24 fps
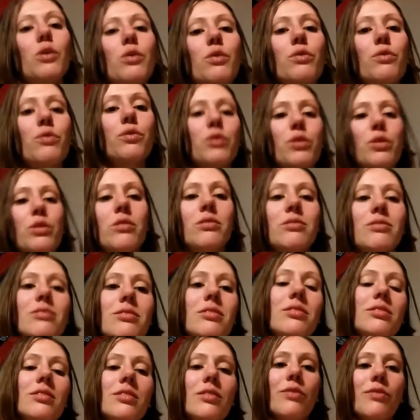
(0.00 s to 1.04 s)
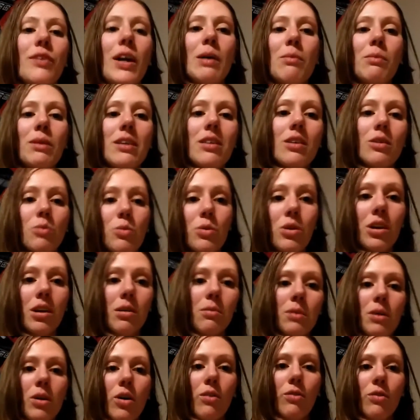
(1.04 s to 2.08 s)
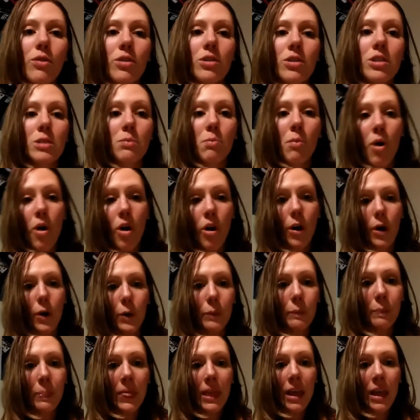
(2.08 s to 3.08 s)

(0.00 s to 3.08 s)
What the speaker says: for family that were coming over tomorrow.